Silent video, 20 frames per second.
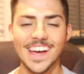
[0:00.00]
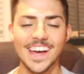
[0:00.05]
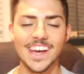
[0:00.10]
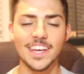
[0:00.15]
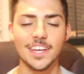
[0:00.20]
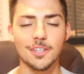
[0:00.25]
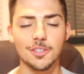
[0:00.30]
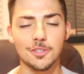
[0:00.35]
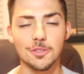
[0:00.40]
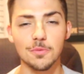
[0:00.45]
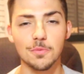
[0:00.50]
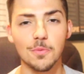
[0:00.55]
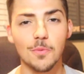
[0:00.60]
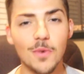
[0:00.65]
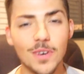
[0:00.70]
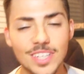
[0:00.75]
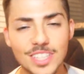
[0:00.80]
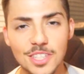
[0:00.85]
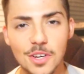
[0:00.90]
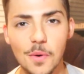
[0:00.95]
Hey YouTube,
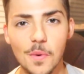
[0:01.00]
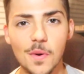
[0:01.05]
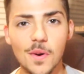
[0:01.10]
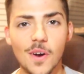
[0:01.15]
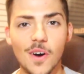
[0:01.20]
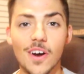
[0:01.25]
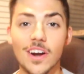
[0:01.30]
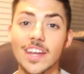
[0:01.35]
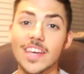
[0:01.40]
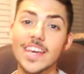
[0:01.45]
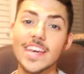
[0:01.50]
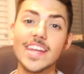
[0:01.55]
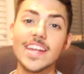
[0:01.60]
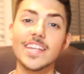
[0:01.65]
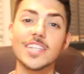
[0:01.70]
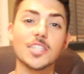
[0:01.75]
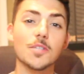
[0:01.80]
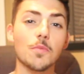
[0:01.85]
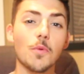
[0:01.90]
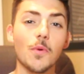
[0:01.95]
what is going on? It
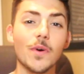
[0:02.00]
is your